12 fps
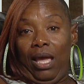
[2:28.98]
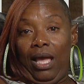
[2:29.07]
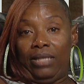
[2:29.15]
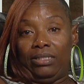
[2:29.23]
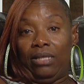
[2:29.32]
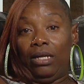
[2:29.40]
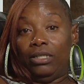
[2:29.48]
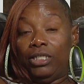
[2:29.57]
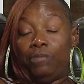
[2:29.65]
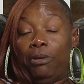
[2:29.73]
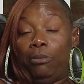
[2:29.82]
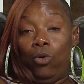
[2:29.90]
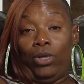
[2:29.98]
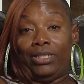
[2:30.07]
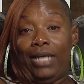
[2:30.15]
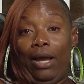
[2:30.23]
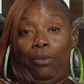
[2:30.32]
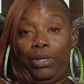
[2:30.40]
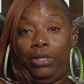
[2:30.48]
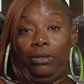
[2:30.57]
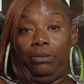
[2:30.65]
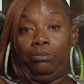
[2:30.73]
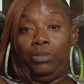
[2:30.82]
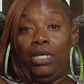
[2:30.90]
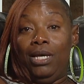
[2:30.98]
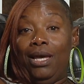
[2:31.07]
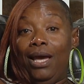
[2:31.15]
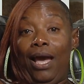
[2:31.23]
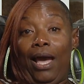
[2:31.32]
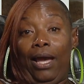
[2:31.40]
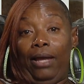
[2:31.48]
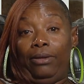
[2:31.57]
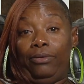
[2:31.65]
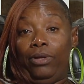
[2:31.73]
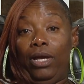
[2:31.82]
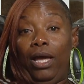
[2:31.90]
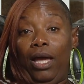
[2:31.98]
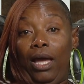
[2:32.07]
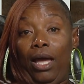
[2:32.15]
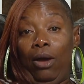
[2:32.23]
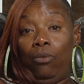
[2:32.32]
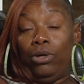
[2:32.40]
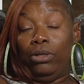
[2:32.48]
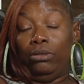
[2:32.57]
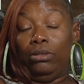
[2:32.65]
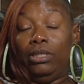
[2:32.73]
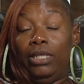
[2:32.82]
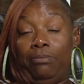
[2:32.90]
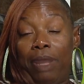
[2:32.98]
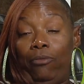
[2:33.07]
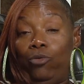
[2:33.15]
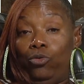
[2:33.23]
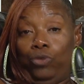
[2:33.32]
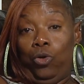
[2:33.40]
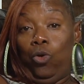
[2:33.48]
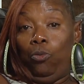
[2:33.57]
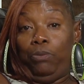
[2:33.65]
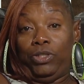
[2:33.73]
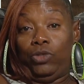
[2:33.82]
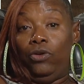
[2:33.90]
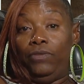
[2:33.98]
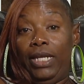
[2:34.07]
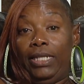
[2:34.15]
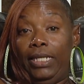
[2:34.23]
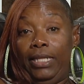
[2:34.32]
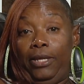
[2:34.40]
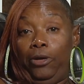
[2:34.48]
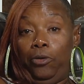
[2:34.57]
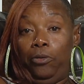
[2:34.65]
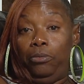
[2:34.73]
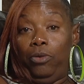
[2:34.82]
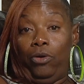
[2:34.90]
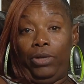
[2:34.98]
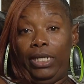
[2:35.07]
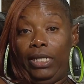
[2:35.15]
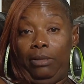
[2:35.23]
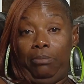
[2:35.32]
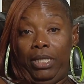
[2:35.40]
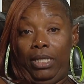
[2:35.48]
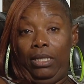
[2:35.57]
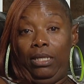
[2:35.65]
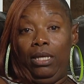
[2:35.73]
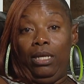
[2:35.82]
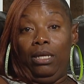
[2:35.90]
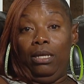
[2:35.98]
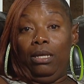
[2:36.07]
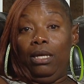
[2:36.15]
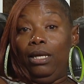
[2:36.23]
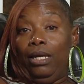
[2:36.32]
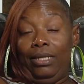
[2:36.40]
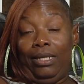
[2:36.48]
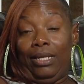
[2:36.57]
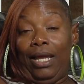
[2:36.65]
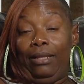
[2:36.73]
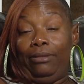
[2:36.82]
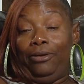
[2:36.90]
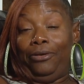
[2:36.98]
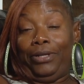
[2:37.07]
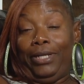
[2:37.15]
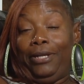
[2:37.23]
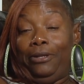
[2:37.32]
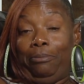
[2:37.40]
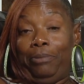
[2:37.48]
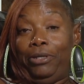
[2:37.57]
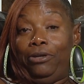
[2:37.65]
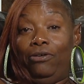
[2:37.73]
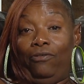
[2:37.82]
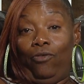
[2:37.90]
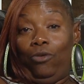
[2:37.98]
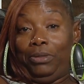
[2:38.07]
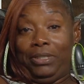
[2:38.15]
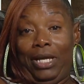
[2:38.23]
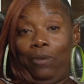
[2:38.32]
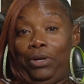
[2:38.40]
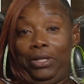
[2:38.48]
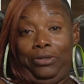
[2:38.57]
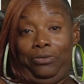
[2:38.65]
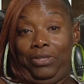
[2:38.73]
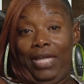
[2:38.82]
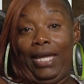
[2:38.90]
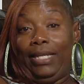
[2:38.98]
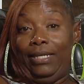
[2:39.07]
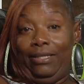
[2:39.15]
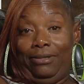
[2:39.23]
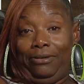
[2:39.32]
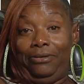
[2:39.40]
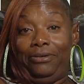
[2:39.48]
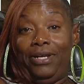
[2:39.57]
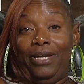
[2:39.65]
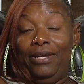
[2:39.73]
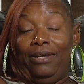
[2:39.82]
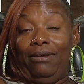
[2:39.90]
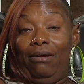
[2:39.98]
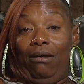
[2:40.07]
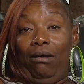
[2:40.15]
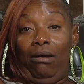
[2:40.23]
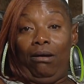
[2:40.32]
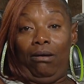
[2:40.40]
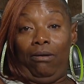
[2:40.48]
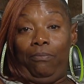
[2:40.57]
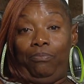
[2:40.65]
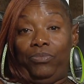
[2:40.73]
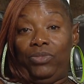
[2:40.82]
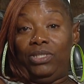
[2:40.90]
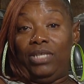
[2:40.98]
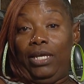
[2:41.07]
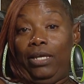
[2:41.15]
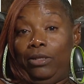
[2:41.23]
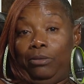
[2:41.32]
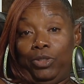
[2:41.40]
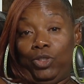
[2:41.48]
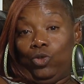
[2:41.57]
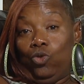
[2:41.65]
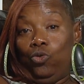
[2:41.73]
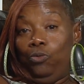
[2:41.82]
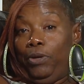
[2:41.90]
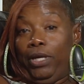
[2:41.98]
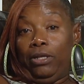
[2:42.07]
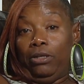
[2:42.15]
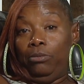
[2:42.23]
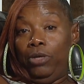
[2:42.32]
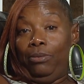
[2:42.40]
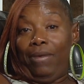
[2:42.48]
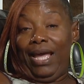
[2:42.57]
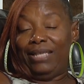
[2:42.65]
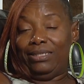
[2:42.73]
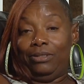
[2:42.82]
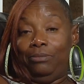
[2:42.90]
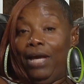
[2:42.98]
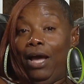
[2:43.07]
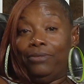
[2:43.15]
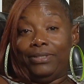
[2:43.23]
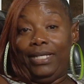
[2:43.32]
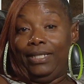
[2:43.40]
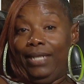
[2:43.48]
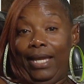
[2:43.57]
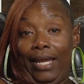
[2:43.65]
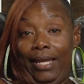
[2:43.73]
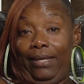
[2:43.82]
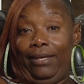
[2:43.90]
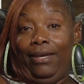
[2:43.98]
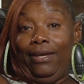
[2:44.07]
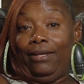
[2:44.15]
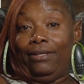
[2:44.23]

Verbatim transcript: I started to spend more time with them. I I would leave my room door open so if they needed help or needed me, and then I learned to get up and cook for them because I wouldn't do that either. Um, taking them to school, picking them up, asking them how was their day,